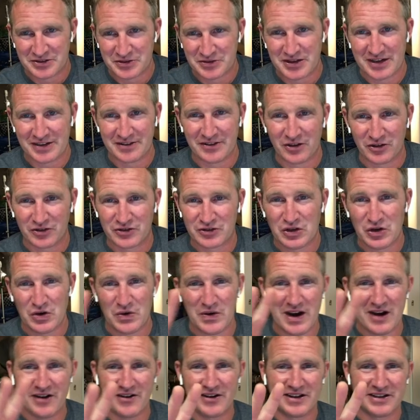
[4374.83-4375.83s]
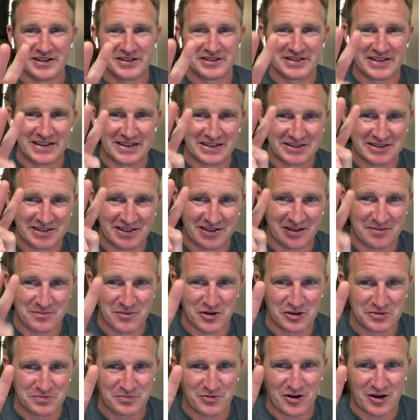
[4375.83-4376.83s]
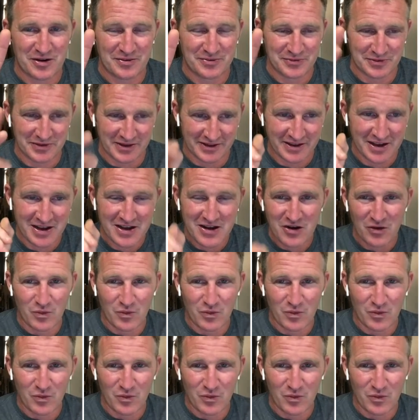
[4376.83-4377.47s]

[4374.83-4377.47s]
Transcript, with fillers: So that there's two areas that I see the most problems with.